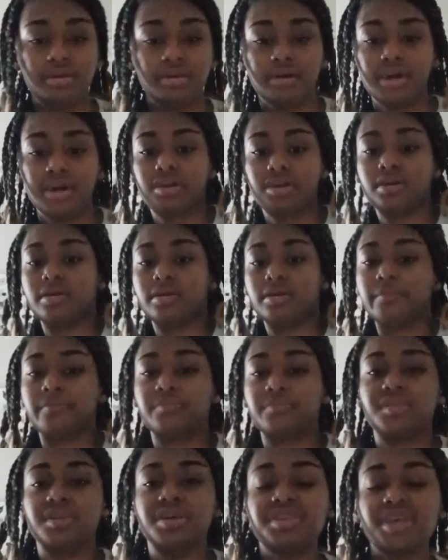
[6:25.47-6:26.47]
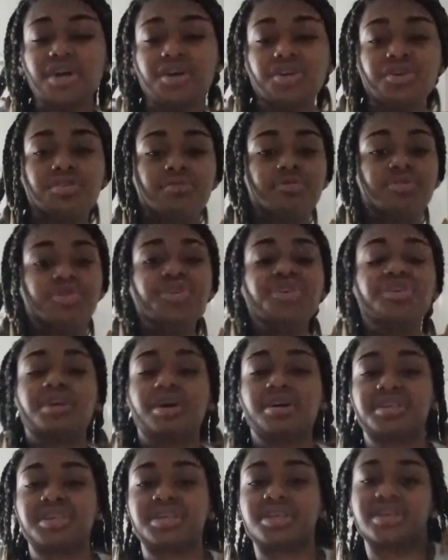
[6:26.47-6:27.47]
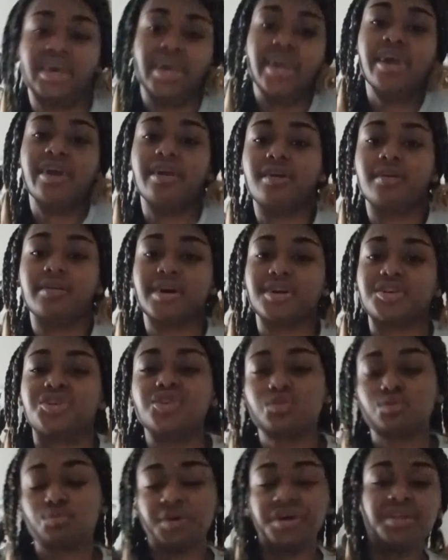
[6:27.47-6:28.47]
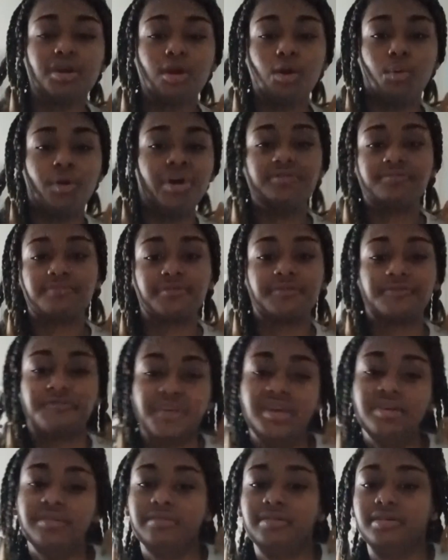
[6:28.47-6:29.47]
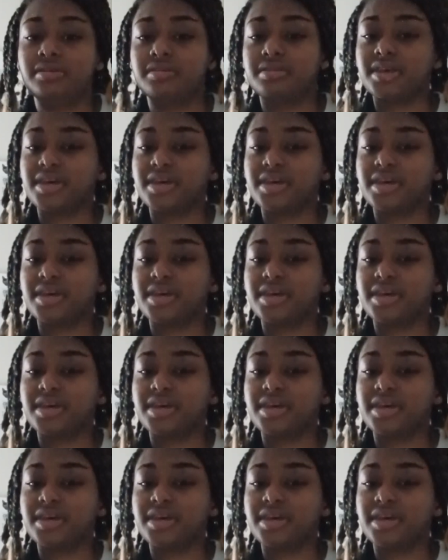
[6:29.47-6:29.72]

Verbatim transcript: Like, it's like she's a scared, like she's running away from feelings.